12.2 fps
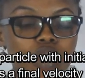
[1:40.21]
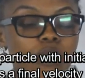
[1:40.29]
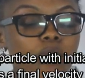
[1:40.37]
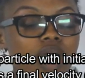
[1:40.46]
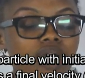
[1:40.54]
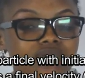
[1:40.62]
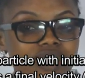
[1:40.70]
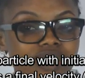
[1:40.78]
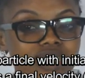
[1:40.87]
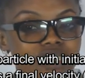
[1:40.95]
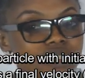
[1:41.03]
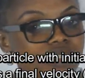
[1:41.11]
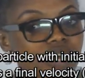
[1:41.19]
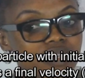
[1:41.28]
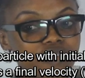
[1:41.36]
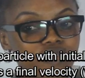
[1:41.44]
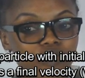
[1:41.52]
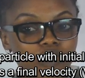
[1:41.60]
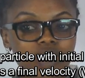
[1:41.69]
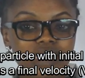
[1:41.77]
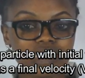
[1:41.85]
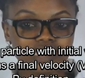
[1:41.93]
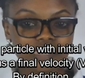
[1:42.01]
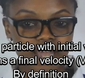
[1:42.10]
while t stands for
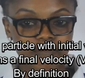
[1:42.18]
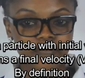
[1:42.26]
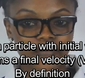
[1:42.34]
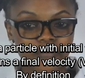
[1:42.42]
time.